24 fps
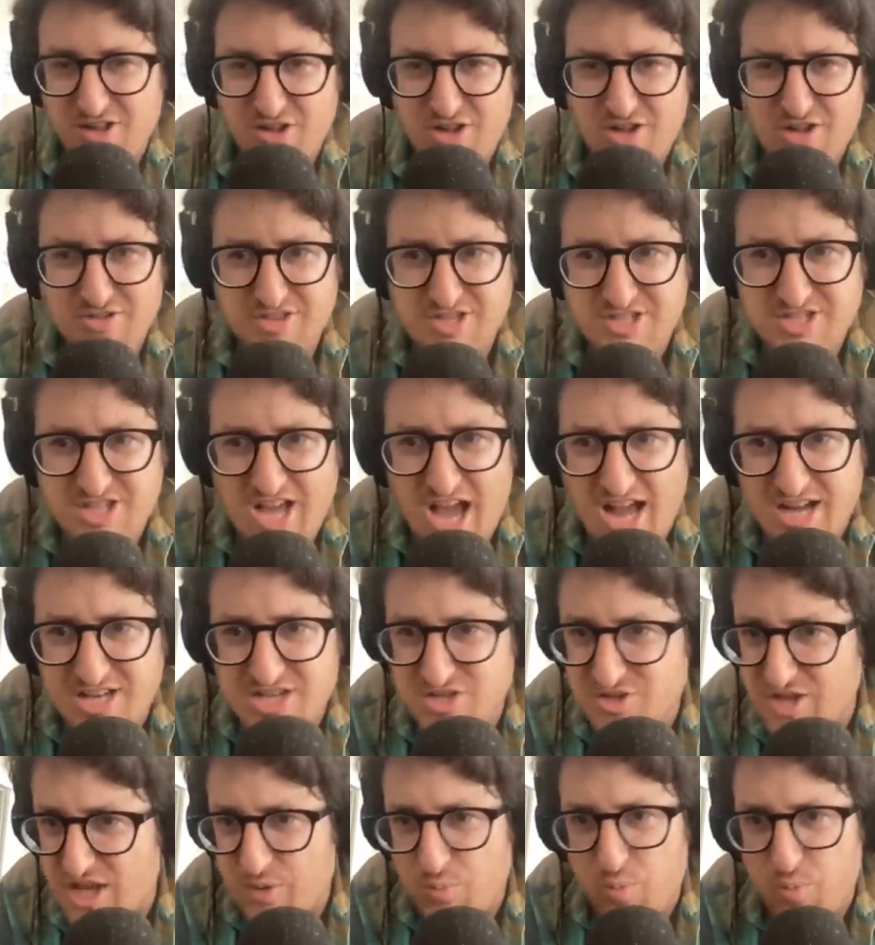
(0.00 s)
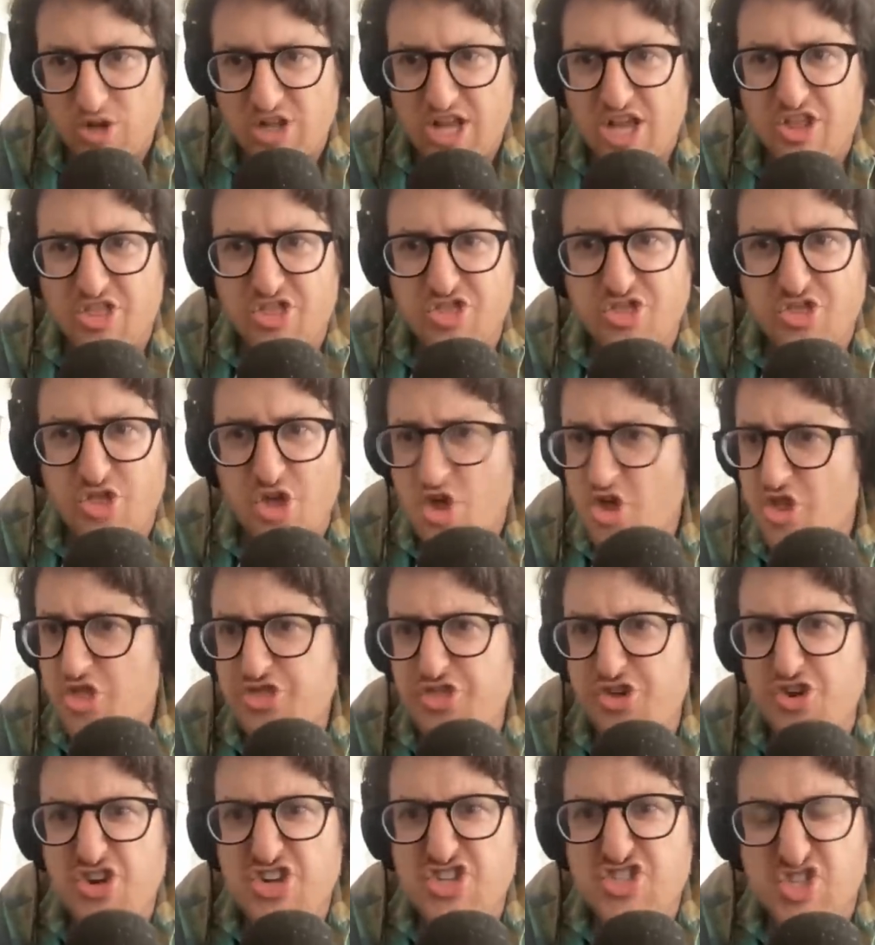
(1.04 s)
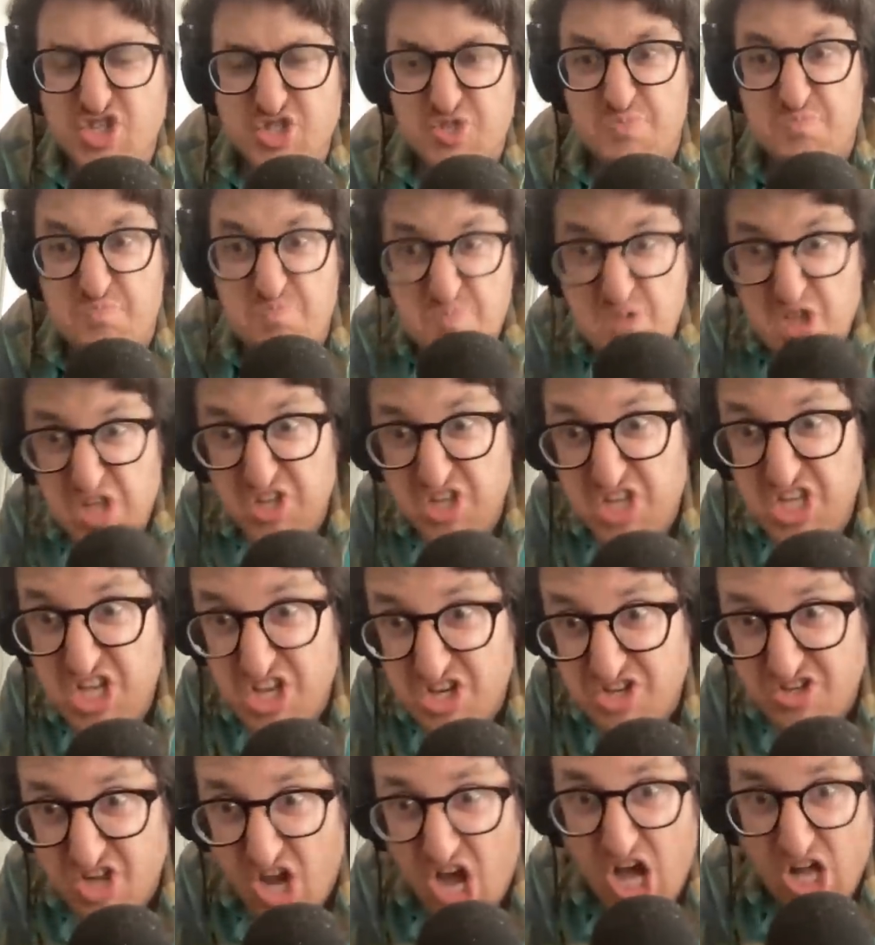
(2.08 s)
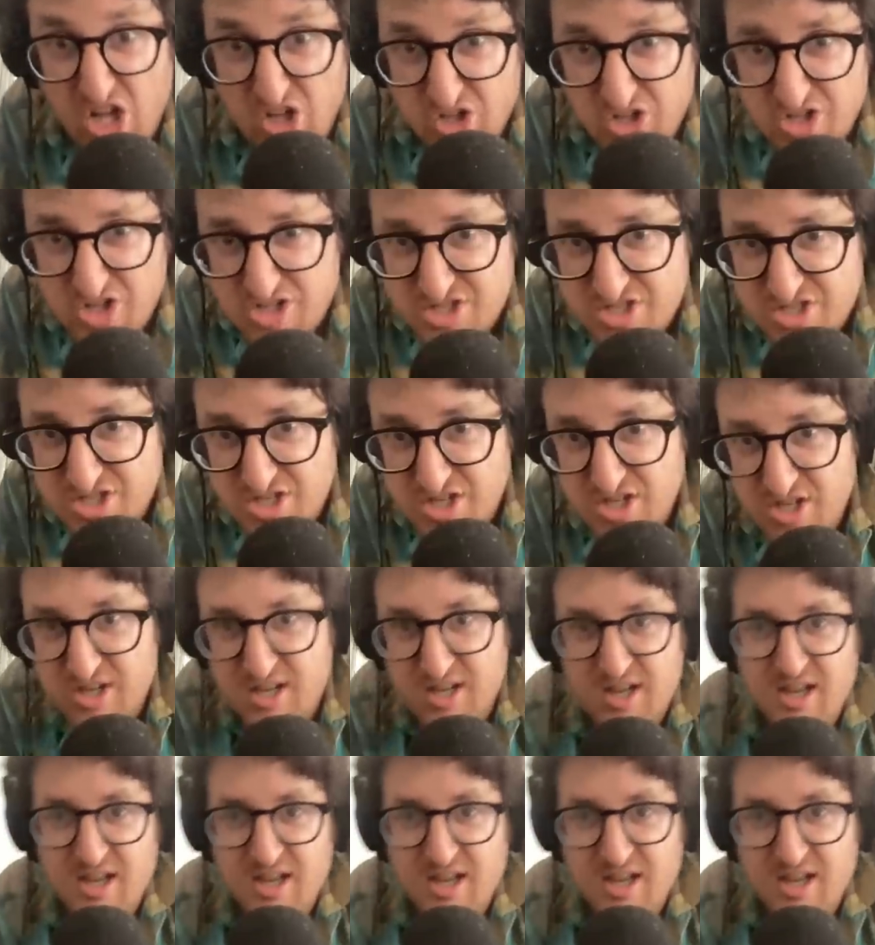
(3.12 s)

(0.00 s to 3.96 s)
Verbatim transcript: look, this guy just like won like thirty-six million dollars